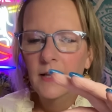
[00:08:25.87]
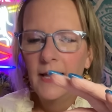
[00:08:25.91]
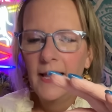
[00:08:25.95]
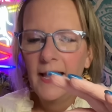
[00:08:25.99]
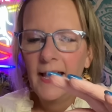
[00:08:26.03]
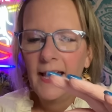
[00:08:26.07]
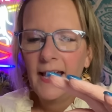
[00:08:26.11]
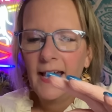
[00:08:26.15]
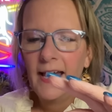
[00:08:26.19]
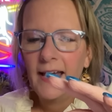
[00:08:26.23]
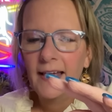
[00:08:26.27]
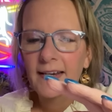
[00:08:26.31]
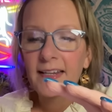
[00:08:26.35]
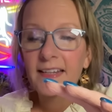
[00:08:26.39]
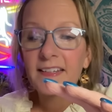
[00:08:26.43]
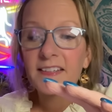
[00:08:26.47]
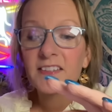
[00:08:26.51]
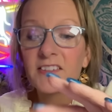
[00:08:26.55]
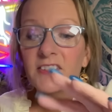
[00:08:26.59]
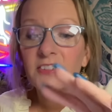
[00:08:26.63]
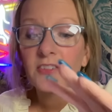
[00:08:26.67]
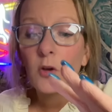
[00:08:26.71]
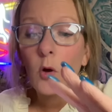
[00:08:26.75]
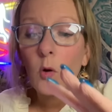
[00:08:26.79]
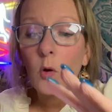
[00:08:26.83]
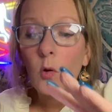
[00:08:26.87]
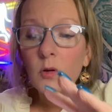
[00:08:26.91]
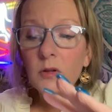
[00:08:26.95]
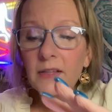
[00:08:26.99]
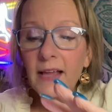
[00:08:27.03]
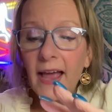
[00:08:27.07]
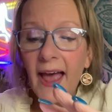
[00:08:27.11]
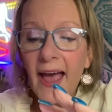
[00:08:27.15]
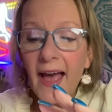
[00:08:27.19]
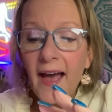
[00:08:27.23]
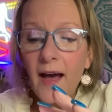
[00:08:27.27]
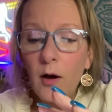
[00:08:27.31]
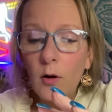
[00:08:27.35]
And it's sold
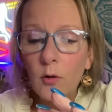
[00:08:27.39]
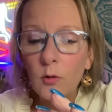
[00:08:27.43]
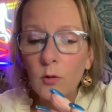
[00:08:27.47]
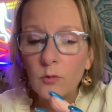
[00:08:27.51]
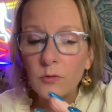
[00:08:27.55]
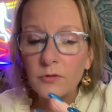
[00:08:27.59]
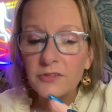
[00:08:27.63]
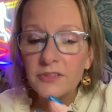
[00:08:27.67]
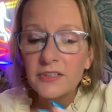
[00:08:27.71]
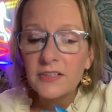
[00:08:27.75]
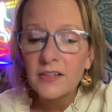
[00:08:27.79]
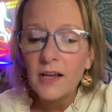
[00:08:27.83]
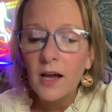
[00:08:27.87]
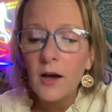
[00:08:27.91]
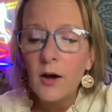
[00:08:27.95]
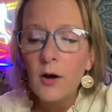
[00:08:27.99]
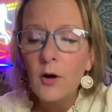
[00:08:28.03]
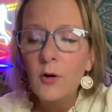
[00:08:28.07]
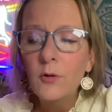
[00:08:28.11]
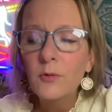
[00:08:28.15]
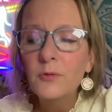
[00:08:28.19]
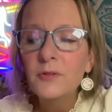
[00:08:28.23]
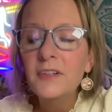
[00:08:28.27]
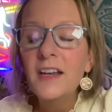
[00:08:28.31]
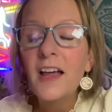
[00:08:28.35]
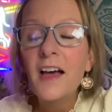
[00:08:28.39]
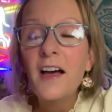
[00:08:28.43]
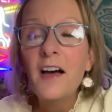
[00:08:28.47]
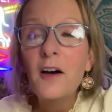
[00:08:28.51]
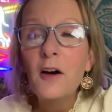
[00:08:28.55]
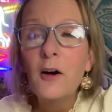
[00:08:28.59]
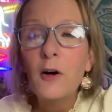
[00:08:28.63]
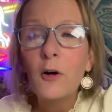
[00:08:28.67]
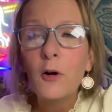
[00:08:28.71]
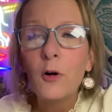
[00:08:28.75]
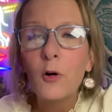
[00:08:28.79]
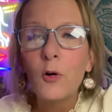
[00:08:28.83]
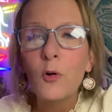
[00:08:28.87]
out. Oh
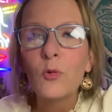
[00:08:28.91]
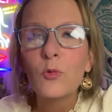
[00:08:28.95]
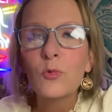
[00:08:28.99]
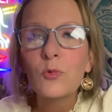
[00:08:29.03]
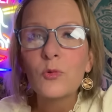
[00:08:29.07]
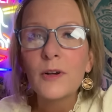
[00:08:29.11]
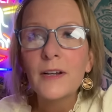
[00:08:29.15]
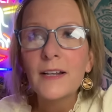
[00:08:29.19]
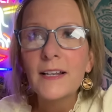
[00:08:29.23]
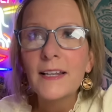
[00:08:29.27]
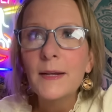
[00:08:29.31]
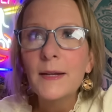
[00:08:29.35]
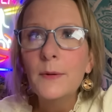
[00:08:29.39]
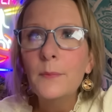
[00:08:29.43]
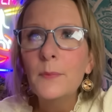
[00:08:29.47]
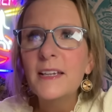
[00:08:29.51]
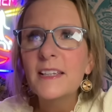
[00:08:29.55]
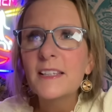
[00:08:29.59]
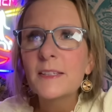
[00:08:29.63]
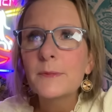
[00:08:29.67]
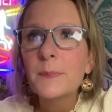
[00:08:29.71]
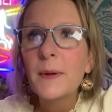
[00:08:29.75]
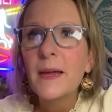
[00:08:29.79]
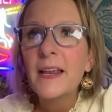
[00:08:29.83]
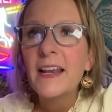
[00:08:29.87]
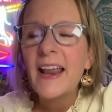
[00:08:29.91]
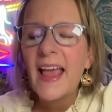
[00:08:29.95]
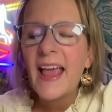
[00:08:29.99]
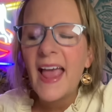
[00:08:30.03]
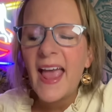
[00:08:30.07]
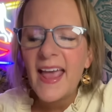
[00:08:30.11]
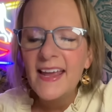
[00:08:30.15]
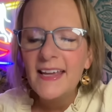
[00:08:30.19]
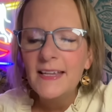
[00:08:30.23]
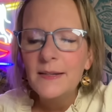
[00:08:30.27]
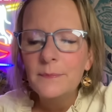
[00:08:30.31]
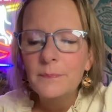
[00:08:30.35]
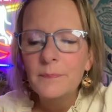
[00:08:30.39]
no, really? We spent
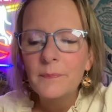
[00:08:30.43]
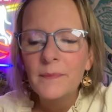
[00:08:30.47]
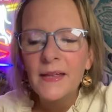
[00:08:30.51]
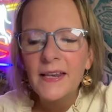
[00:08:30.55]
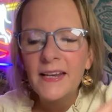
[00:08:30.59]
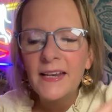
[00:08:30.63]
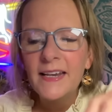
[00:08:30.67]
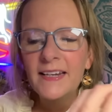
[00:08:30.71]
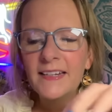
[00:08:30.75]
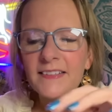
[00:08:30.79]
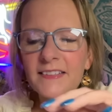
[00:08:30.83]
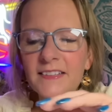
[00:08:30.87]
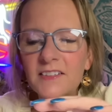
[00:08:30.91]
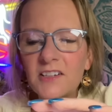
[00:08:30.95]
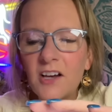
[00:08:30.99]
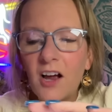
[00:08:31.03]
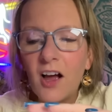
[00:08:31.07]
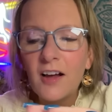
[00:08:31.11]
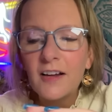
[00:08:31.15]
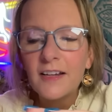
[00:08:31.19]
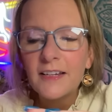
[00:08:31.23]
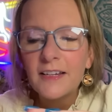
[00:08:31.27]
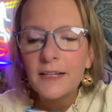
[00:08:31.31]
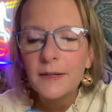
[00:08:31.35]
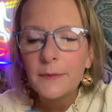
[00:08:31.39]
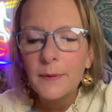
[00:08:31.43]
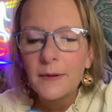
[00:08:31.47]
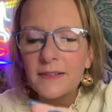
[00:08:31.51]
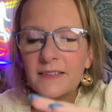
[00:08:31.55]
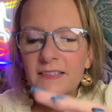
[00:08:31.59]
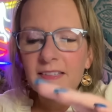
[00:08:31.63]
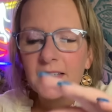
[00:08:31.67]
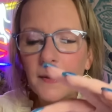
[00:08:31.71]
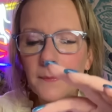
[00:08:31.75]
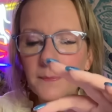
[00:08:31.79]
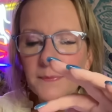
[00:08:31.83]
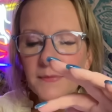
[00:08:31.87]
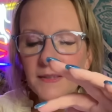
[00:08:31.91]
eight minutes talking about
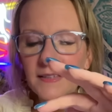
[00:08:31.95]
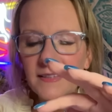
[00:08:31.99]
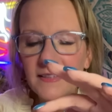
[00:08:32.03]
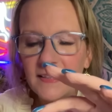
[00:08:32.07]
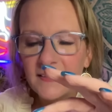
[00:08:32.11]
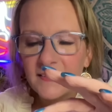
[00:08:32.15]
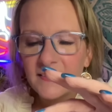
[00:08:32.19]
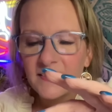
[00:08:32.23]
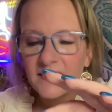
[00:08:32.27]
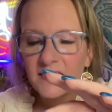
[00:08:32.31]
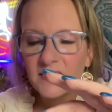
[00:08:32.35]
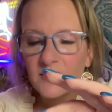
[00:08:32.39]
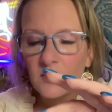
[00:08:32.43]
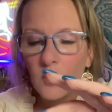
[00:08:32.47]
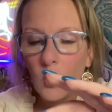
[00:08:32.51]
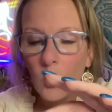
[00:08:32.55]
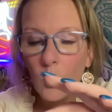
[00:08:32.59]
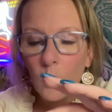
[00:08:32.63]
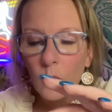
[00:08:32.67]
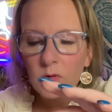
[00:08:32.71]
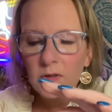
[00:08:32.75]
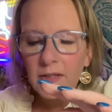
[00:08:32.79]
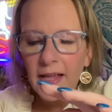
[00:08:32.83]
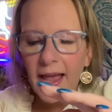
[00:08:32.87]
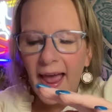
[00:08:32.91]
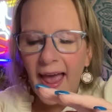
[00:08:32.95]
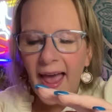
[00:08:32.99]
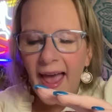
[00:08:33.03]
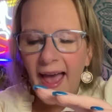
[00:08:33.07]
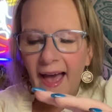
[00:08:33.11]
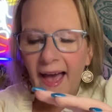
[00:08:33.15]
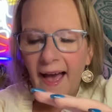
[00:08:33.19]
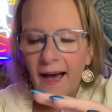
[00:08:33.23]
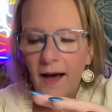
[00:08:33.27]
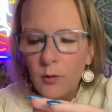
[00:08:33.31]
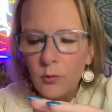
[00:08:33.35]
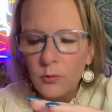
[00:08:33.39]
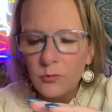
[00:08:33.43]
something that's sold
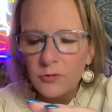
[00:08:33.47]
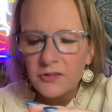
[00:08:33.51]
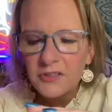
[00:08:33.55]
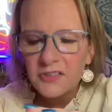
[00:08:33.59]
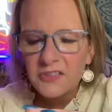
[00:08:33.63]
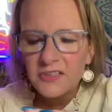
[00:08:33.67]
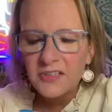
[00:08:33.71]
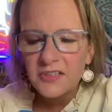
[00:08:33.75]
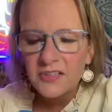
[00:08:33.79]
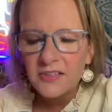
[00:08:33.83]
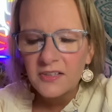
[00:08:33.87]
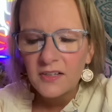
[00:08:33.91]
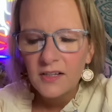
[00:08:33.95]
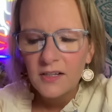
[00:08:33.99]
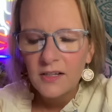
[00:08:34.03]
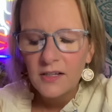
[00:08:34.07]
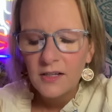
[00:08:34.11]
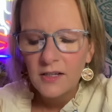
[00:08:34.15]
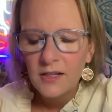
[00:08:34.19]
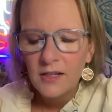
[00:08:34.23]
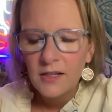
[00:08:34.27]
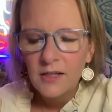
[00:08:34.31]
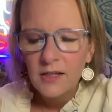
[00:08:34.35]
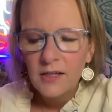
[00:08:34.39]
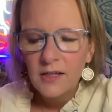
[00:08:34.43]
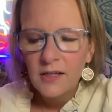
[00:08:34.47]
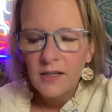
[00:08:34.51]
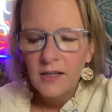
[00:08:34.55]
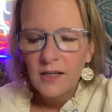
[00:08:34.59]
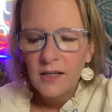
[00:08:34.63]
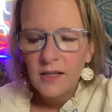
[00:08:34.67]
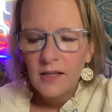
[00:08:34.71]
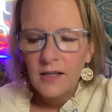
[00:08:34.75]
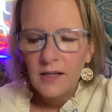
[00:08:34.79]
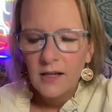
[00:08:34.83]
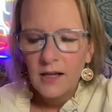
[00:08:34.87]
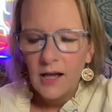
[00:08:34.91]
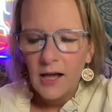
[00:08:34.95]
out?
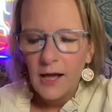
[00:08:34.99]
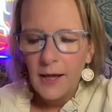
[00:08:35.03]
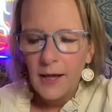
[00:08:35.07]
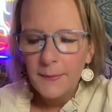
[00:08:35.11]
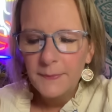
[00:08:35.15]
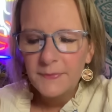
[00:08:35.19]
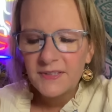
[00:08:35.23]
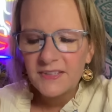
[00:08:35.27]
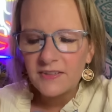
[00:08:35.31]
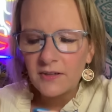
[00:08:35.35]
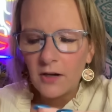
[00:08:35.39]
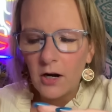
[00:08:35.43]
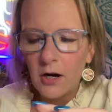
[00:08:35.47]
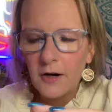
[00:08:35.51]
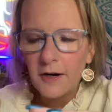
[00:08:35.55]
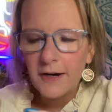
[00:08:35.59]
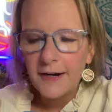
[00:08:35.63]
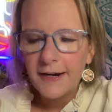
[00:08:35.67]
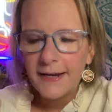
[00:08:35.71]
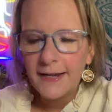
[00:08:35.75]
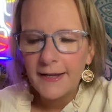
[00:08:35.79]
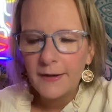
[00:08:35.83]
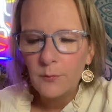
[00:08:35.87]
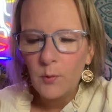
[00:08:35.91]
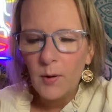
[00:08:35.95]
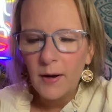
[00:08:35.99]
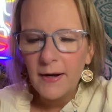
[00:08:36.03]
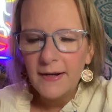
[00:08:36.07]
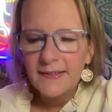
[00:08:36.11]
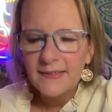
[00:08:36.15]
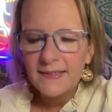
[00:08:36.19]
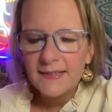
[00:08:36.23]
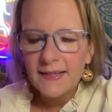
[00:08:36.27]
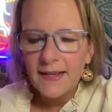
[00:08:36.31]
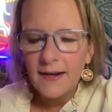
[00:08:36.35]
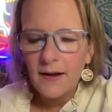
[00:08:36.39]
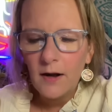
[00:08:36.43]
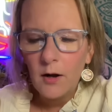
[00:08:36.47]
I'm sorry. Why
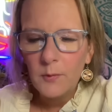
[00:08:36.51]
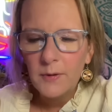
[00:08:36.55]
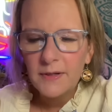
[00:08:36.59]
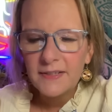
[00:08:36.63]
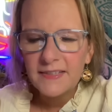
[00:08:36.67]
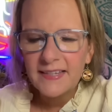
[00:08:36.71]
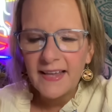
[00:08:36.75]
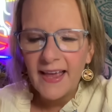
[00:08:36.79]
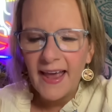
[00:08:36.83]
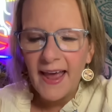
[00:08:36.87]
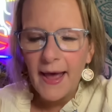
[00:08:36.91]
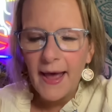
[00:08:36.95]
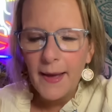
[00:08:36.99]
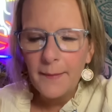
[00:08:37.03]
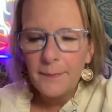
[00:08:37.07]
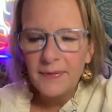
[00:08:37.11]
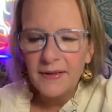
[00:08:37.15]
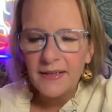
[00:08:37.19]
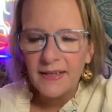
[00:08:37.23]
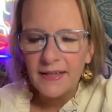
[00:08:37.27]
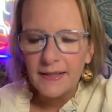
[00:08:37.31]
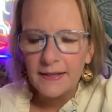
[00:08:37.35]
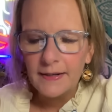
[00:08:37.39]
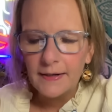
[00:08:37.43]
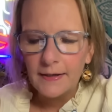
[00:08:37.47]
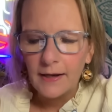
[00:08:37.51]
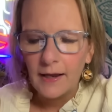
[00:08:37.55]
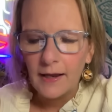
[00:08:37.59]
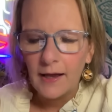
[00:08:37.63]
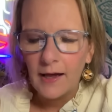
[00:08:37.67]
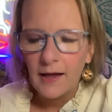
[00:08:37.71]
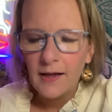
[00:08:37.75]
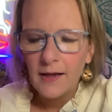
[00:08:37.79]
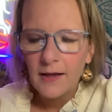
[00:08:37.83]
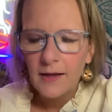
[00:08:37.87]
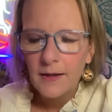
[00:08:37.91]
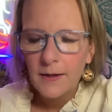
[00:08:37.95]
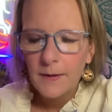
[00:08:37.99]
does that always happen?
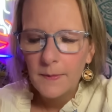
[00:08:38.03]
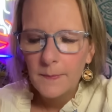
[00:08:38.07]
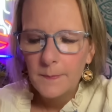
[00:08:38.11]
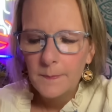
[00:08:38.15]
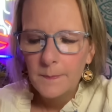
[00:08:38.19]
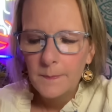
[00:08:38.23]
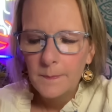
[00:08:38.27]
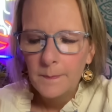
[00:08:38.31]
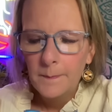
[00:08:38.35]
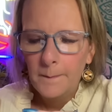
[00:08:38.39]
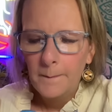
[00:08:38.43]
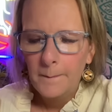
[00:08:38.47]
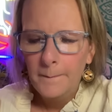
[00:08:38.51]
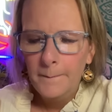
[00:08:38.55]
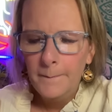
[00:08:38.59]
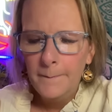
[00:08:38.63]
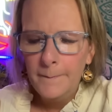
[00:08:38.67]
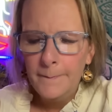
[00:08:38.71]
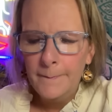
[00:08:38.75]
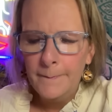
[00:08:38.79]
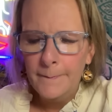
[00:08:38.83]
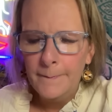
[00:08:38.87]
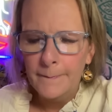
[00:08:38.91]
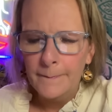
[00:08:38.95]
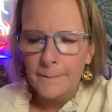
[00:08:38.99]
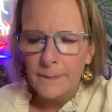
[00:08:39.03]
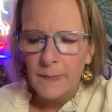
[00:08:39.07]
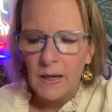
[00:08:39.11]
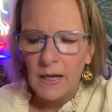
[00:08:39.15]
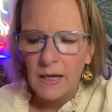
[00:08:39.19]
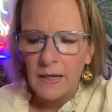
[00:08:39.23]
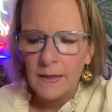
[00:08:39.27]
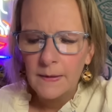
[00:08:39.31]
Hmm.